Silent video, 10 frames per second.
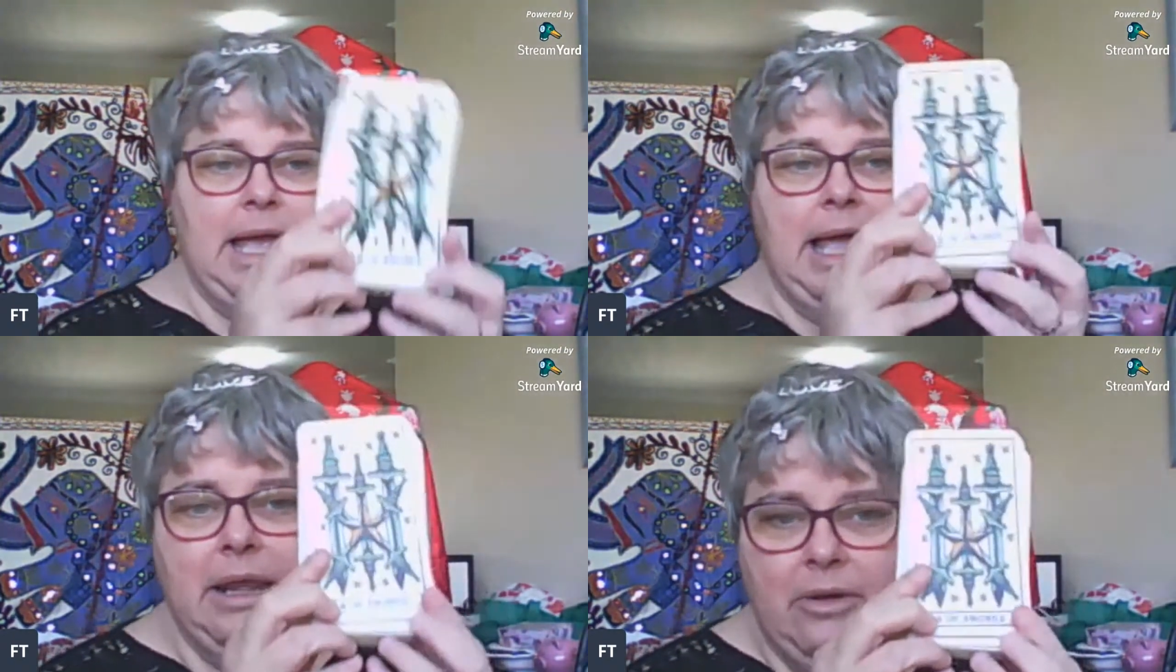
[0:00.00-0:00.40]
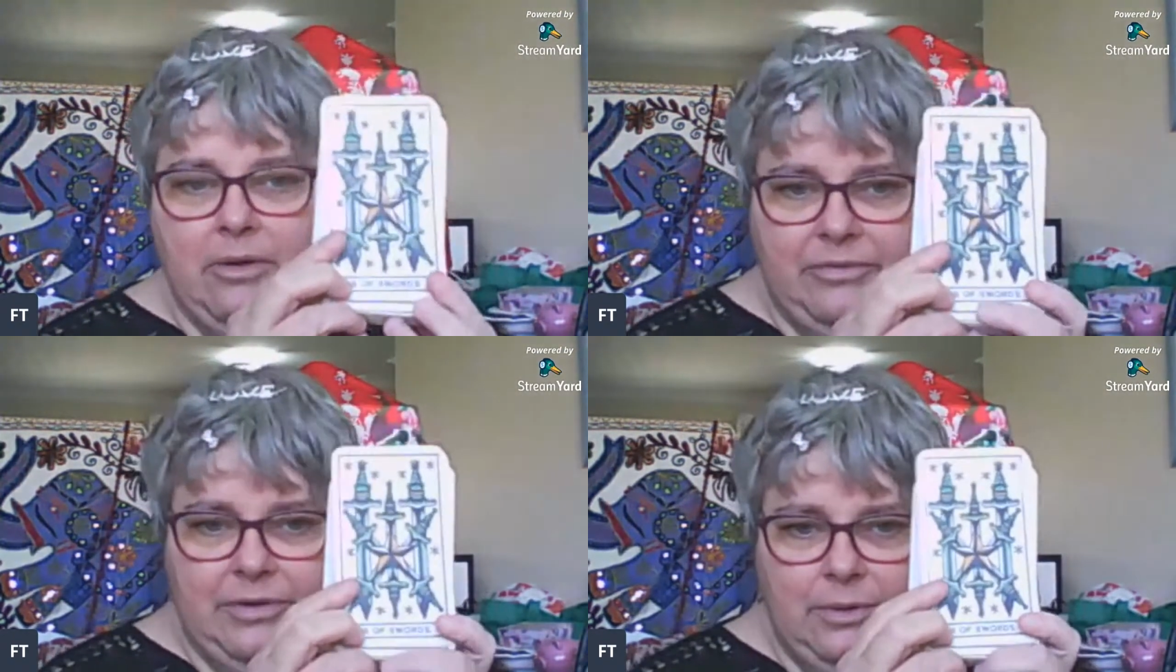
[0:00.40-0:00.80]
Eight
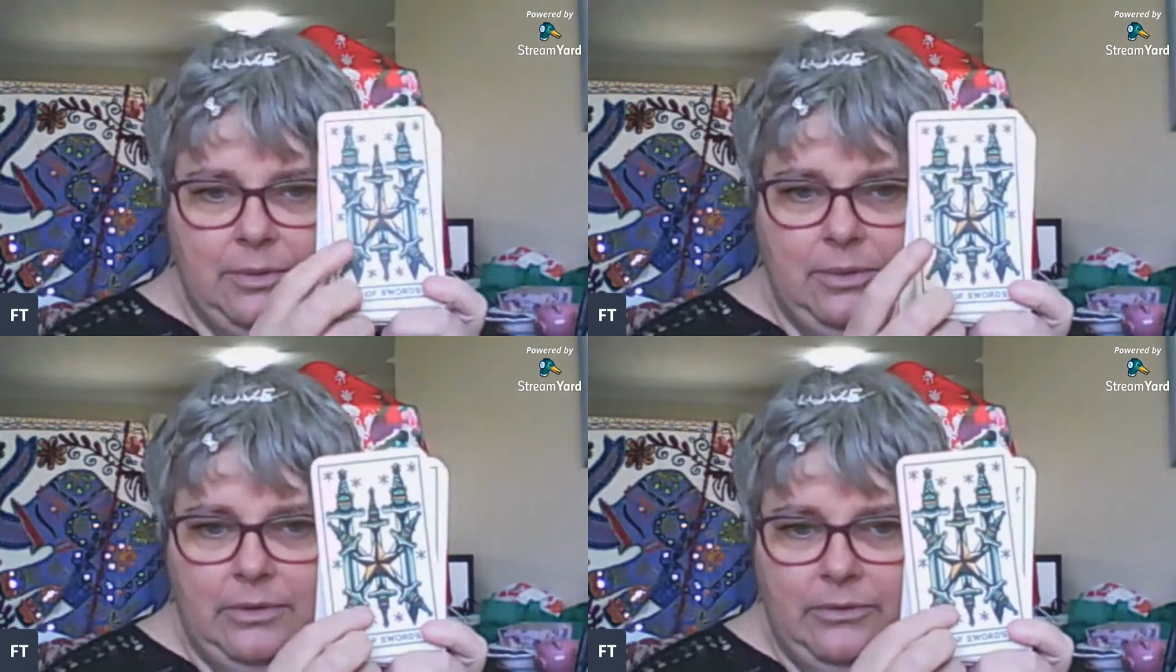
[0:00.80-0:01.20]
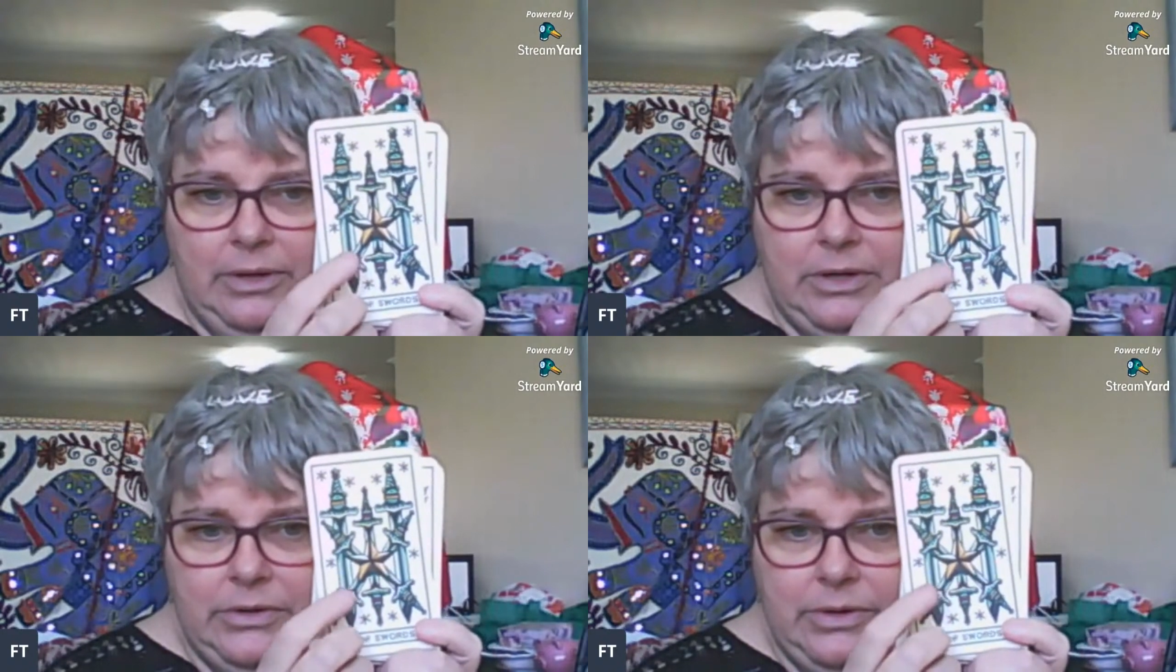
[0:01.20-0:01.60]
of Swords,
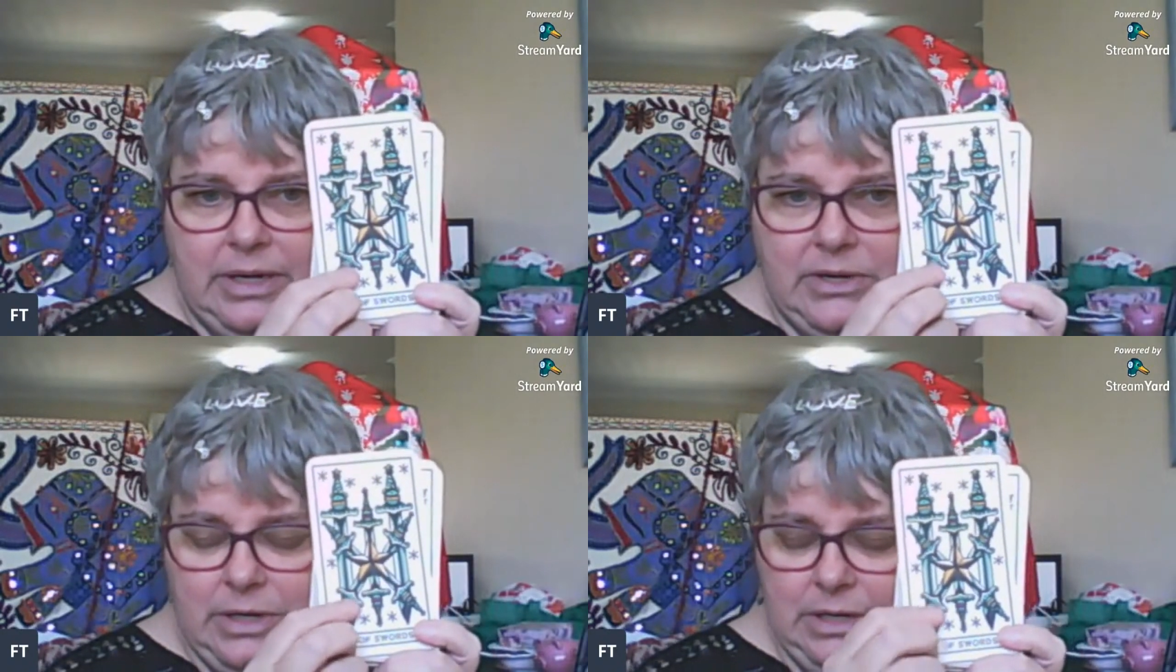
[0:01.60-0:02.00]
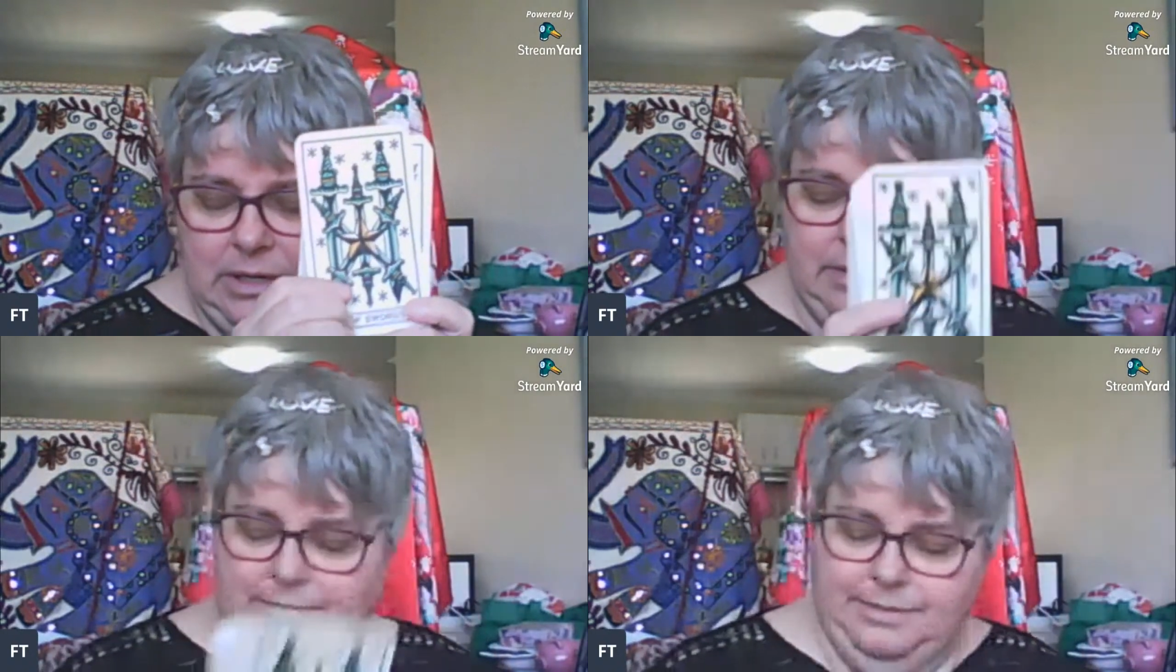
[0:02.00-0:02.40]
restriction.